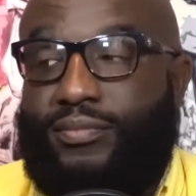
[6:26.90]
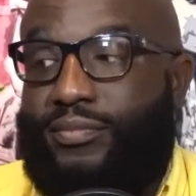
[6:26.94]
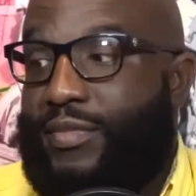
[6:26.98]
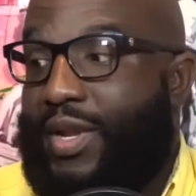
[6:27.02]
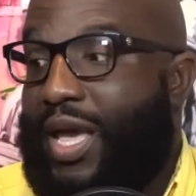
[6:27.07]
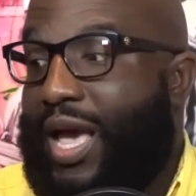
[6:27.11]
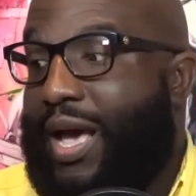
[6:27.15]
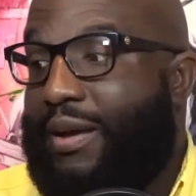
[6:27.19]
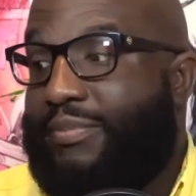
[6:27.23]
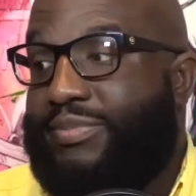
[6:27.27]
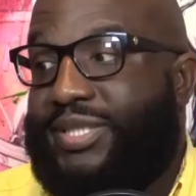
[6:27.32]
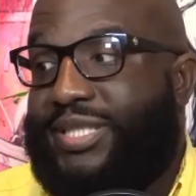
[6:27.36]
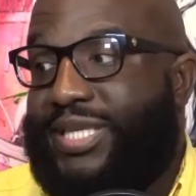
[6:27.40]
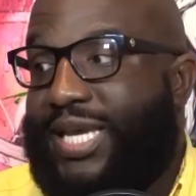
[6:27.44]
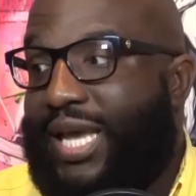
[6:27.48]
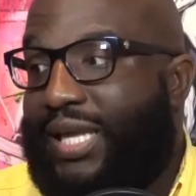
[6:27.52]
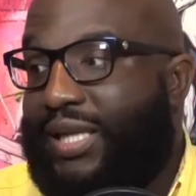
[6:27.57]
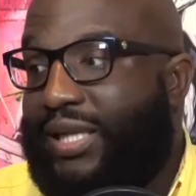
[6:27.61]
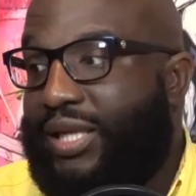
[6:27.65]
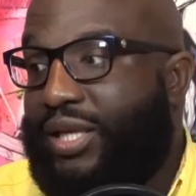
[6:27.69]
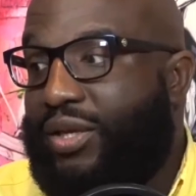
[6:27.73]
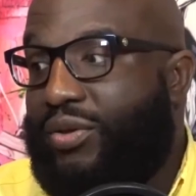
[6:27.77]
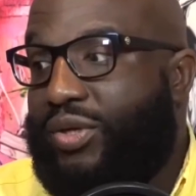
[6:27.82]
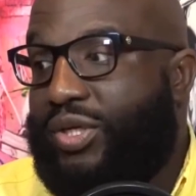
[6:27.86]
I'm
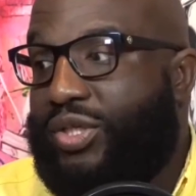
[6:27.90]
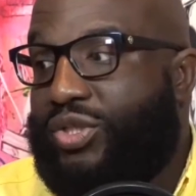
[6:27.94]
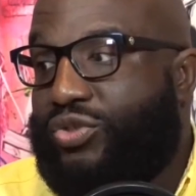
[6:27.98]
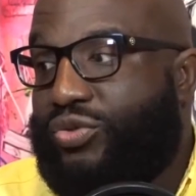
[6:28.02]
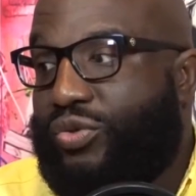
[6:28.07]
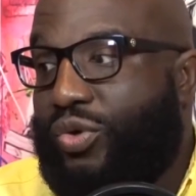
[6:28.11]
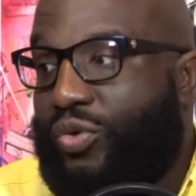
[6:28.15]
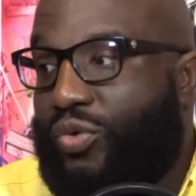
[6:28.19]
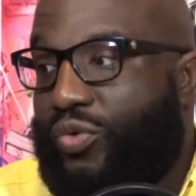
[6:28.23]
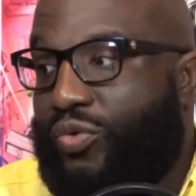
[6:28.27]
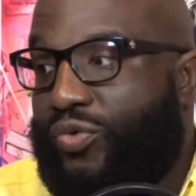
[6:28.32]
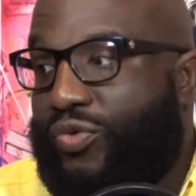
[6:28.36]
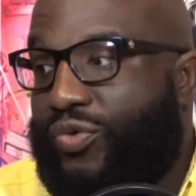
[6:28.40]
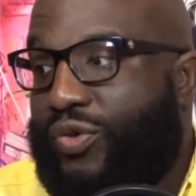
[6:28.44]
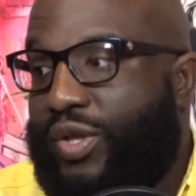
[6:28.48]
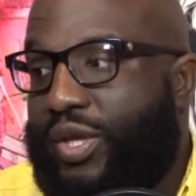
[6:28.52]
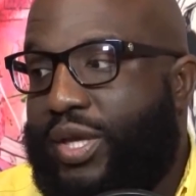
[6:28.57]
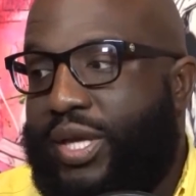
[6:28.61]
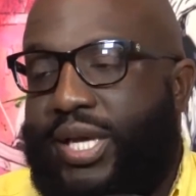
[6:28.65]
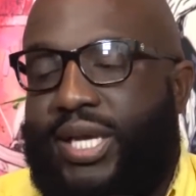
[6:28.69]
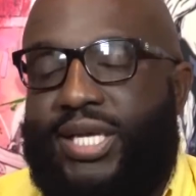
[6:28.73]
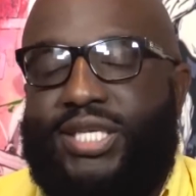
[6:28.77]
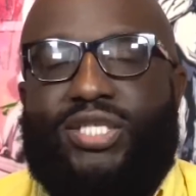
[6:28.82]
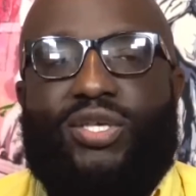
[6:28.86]
telling you the truth.
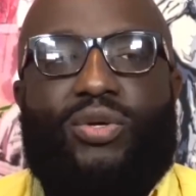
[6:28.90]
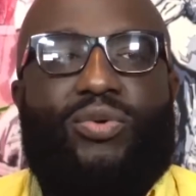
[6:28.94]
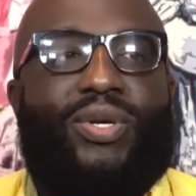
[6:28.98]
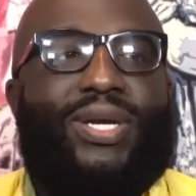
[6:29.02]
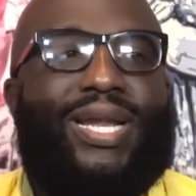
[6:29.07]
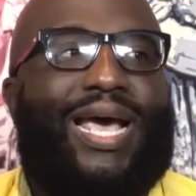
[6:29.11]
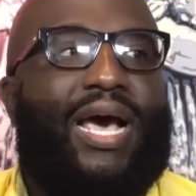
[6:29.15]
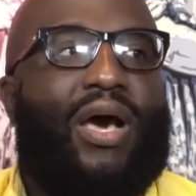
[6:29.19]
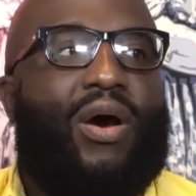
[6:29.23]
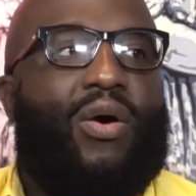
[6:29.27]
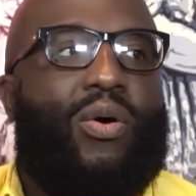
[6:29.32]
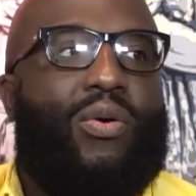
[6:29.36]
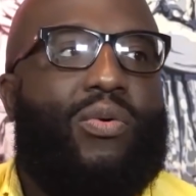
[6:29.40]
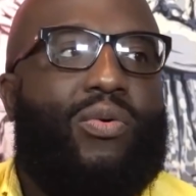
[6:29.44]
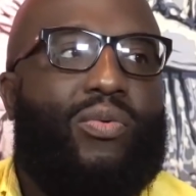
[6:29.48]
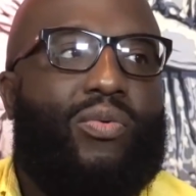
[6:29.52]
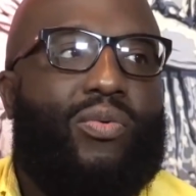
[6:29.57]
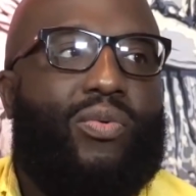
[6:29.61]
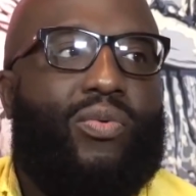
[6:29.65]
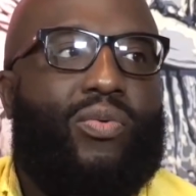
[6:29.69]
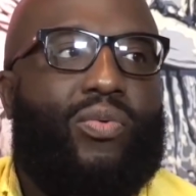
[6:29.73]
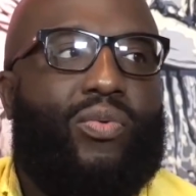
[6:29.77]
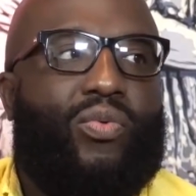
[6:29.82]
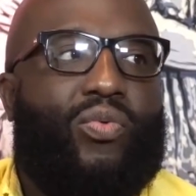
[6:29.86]
So now
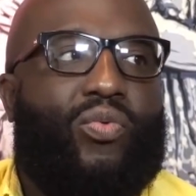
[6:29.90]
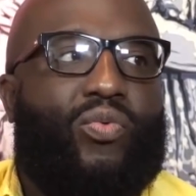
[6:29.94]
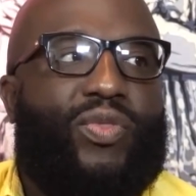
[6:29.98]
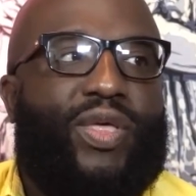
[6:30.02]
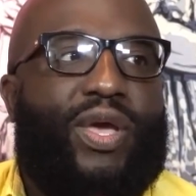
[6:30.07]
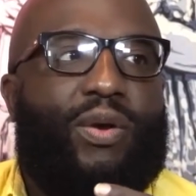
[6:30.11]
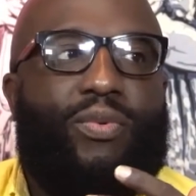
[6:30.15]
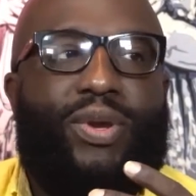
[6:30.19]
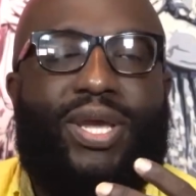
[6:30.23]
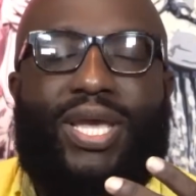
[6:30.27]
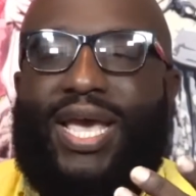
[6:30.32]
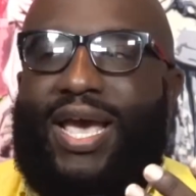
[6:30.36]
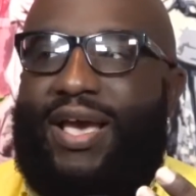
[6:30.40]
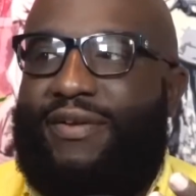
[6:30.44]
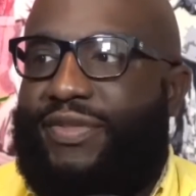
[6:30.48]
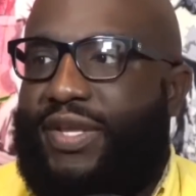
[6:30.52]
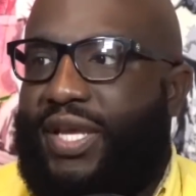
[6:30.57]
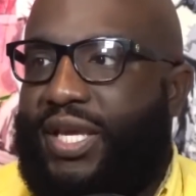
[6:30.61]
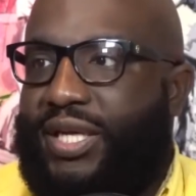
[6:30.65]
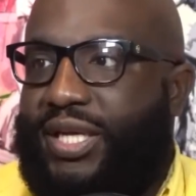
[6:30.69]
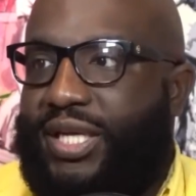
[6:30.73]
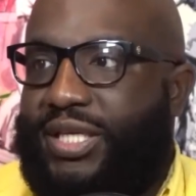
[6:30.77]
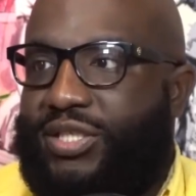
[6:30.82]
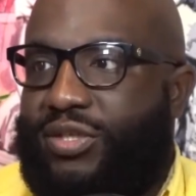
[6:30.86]
that we have the
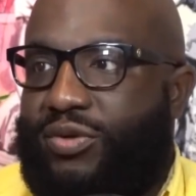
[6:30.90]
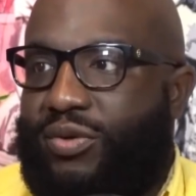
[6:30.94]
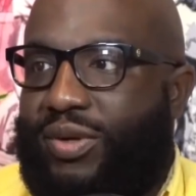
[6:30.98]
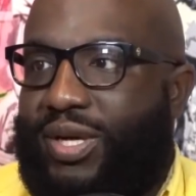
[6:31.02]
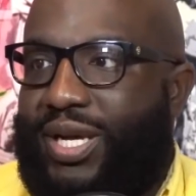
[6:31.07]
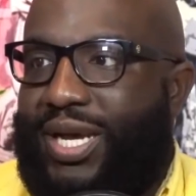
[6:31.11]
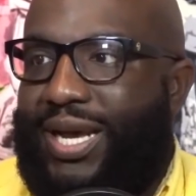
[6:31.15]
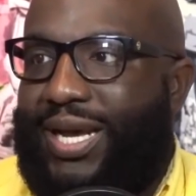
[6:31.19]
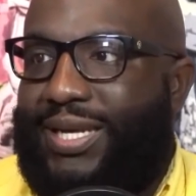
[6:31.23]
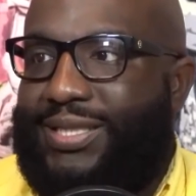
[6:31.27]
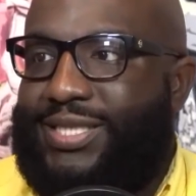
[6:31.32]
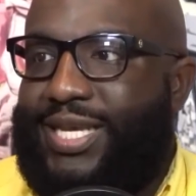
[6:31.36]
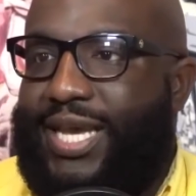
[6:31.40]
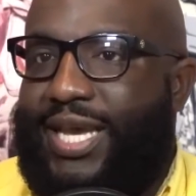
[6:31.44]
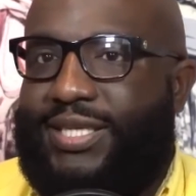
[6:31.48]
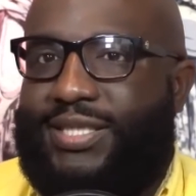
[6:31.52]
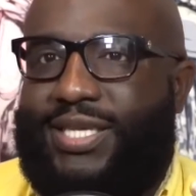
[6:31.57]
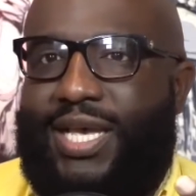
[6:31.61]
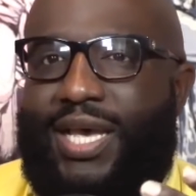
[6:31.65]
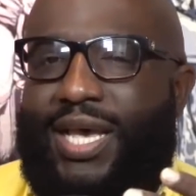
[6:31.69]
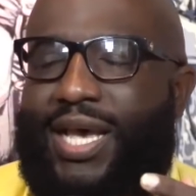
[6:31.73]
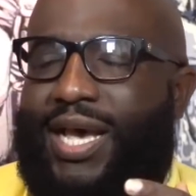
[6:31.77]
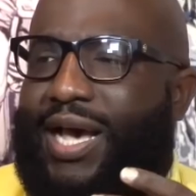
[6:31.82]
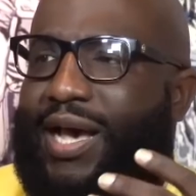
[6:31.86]
additional context,
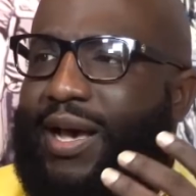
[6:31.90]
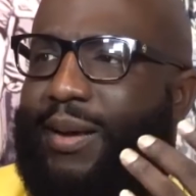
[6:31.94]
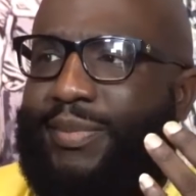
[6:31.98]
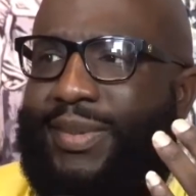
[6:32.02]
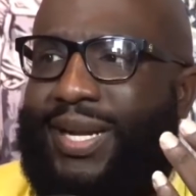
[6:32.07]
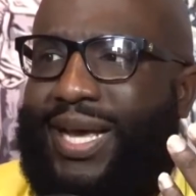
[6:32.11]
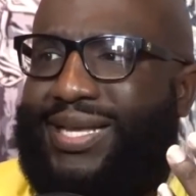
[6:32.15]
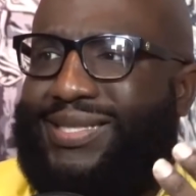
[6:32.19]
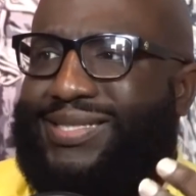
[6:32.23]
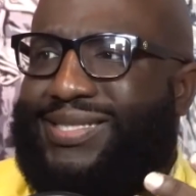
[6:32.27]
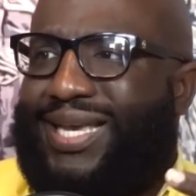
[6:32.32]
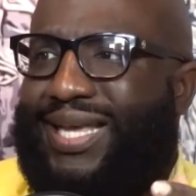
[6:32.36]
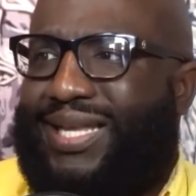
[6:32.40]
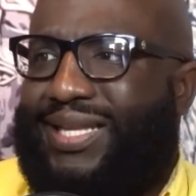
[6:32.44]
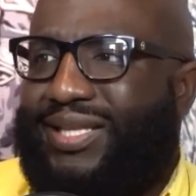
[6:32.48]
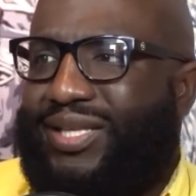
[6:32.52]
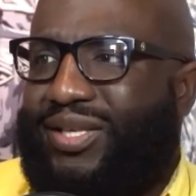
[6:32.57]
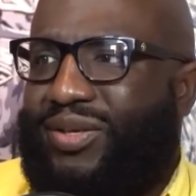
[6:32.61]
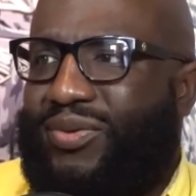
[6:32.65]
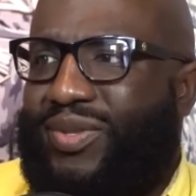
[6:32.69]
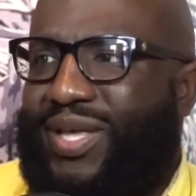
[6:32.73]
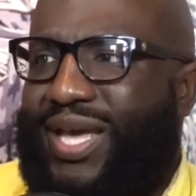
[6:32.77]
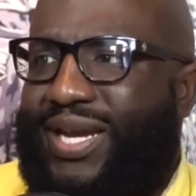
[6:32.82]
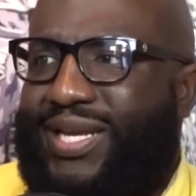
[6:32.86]
I'm not telling
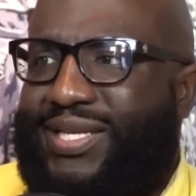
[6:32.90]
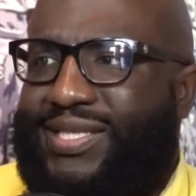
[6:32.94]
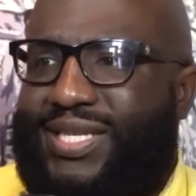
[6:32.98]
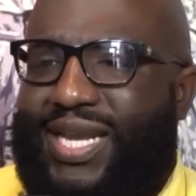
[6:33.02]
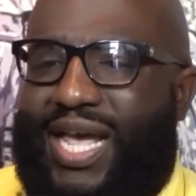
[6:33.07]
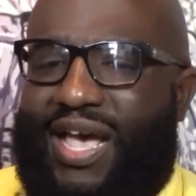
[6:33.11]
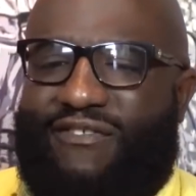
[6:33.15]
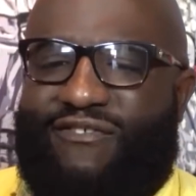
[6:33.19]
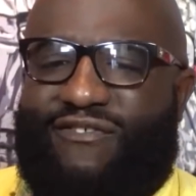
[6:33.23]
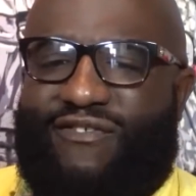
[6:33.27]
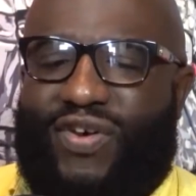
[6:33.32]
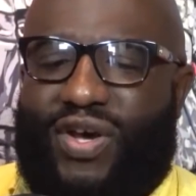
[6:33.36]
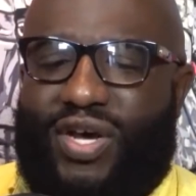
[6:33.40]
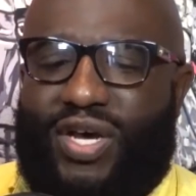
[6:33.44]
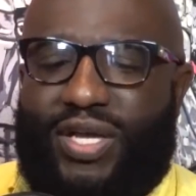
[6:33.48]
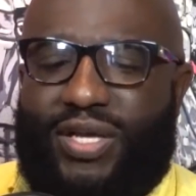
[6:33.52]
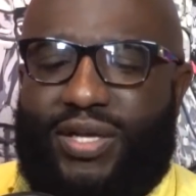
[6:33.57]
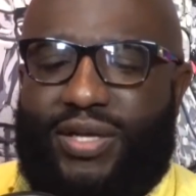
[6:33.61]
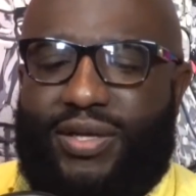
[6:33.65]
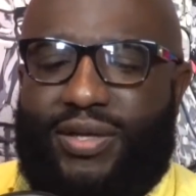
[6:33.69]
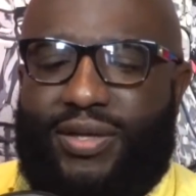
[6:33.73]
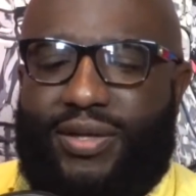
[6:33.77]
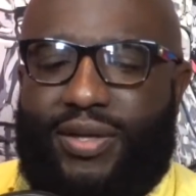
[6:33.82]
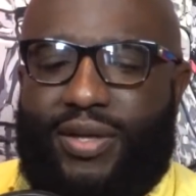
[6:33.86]
you that it's not fun.